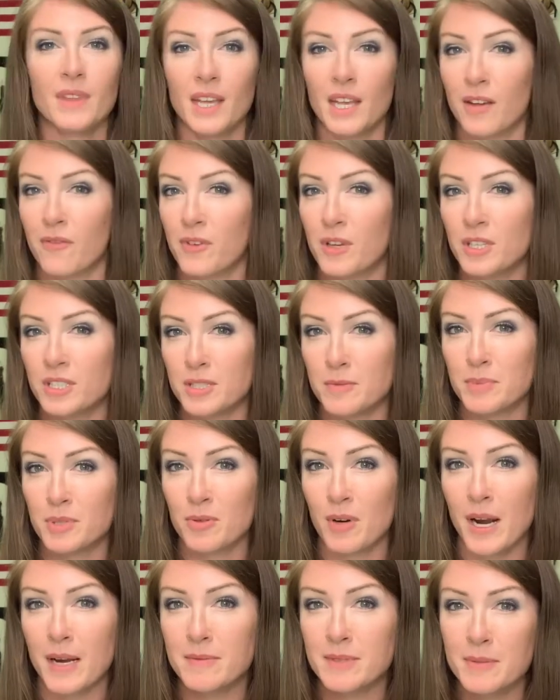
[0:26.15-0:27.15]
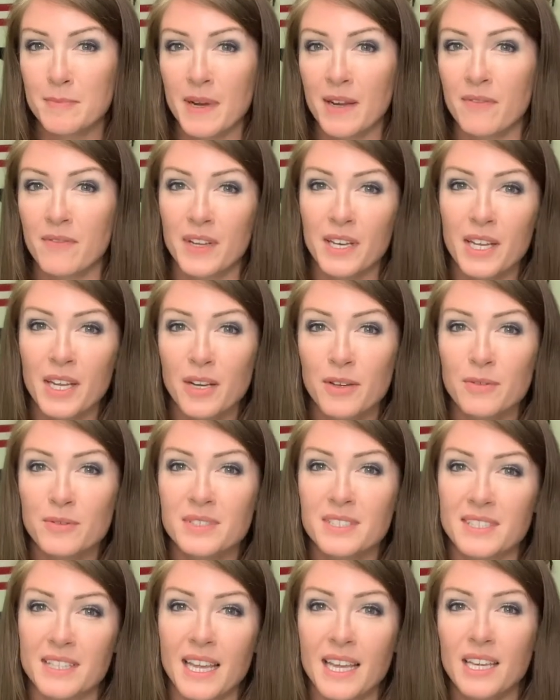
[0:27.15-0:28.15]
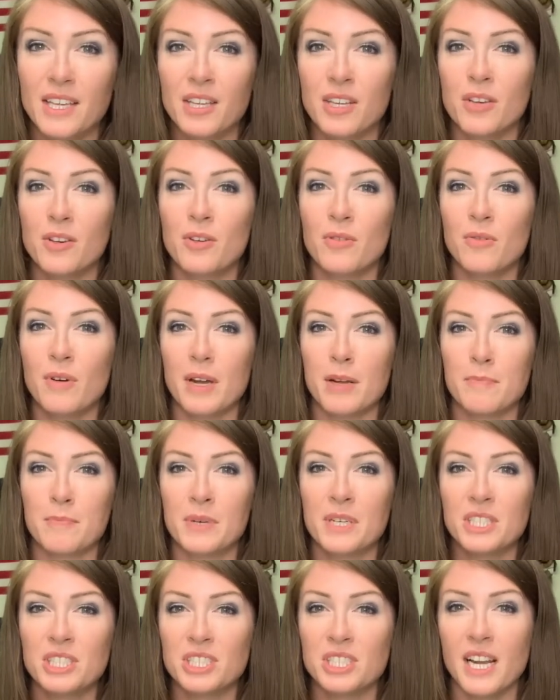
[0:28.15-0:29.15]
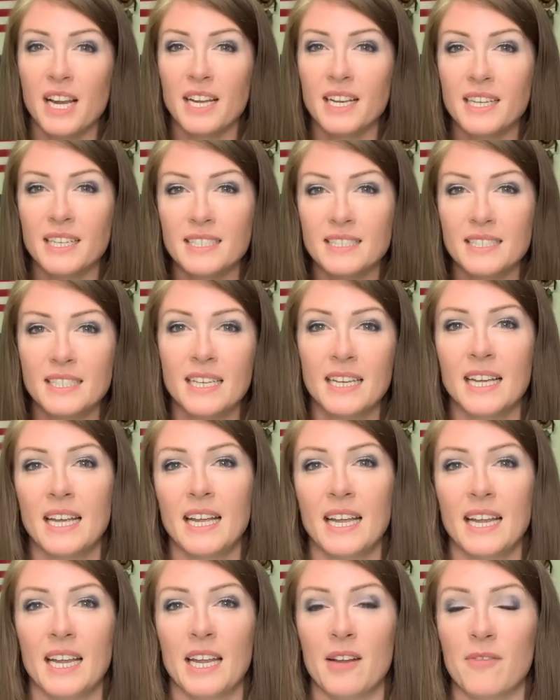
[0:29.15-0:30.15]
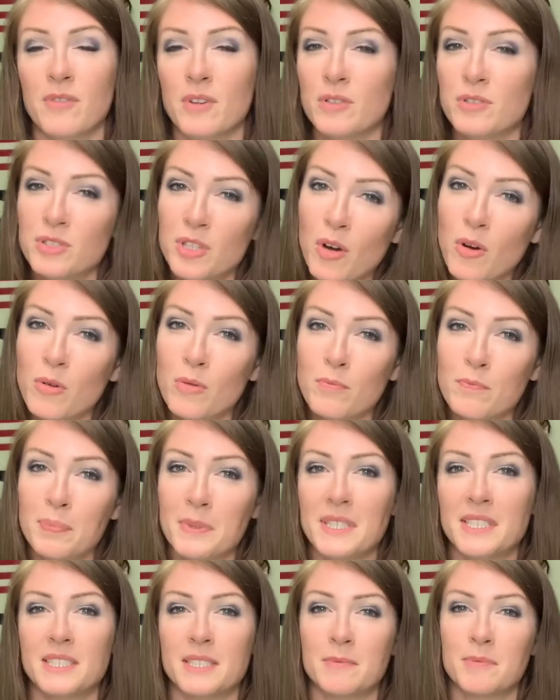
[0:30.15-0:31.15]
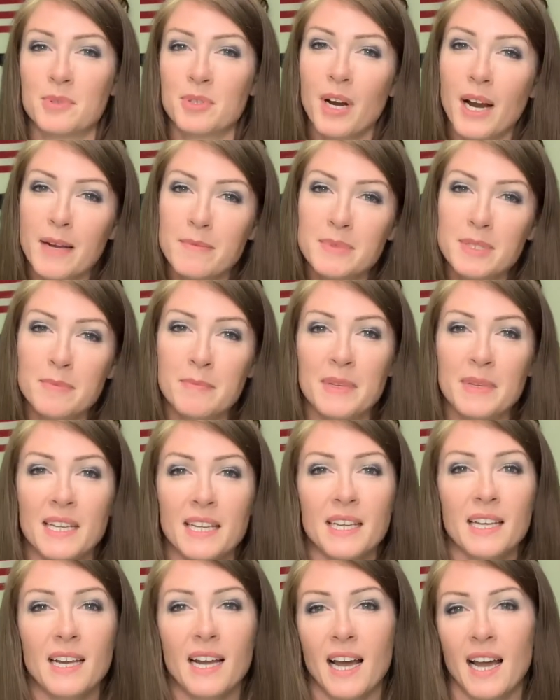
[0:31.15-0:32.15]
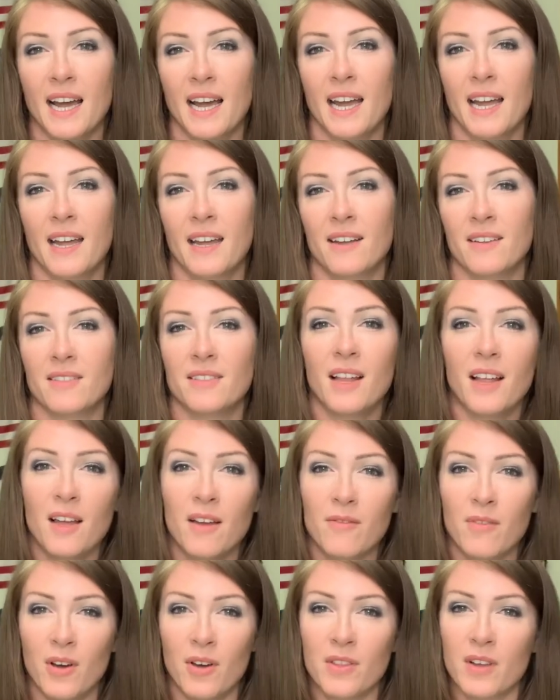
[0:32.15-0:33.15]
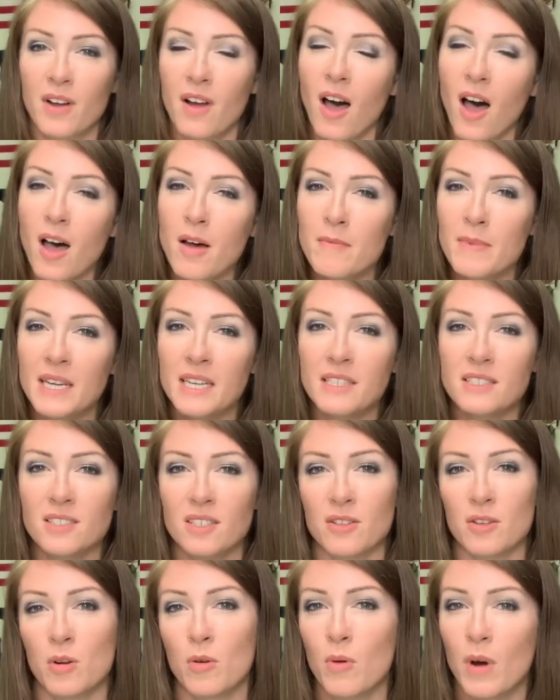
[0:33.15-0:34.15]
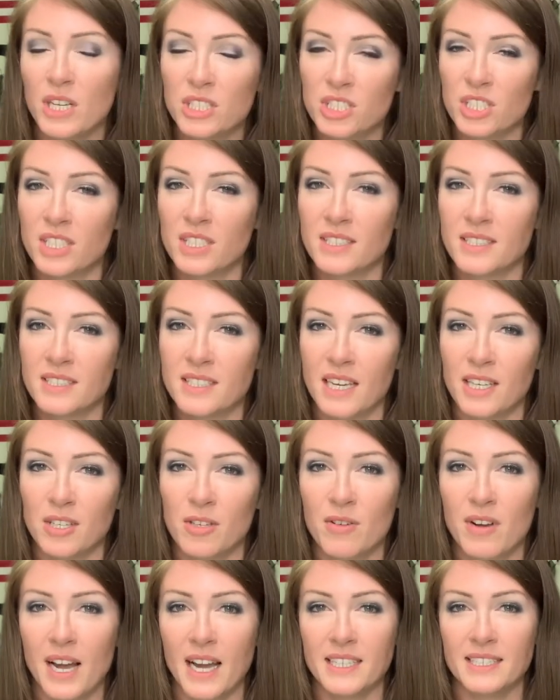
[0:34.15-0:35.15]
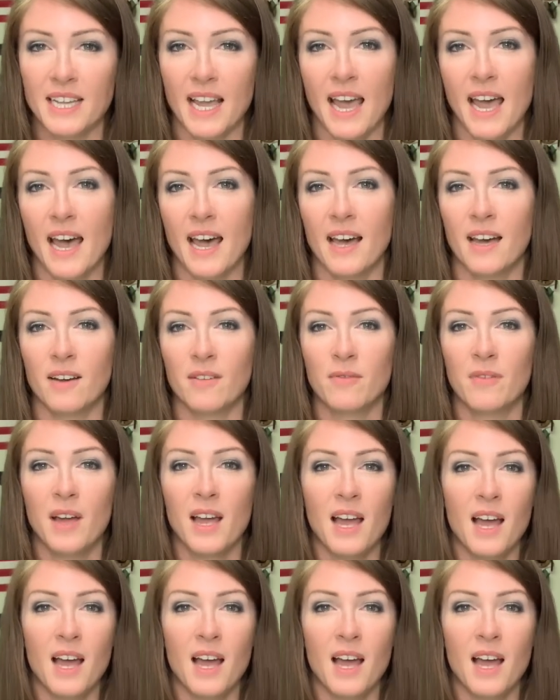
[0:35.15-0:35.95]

If you subscribe to my videos, thank you, I appreciate it. If you don't, please subscribe to me. I love all the comments, all the questions that you guys have.